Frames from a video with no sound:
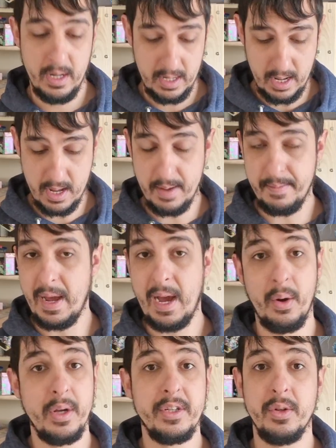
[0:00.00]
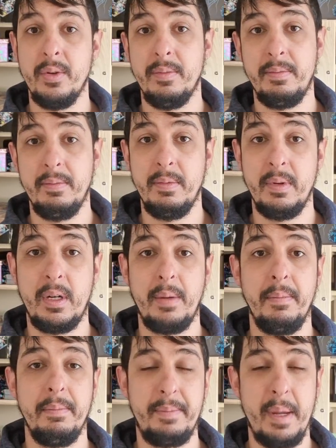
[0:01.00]
how I sort of
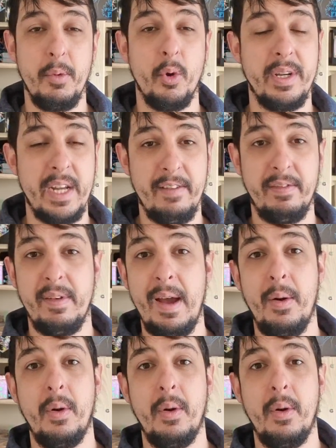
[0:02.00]
a bit more in depth of how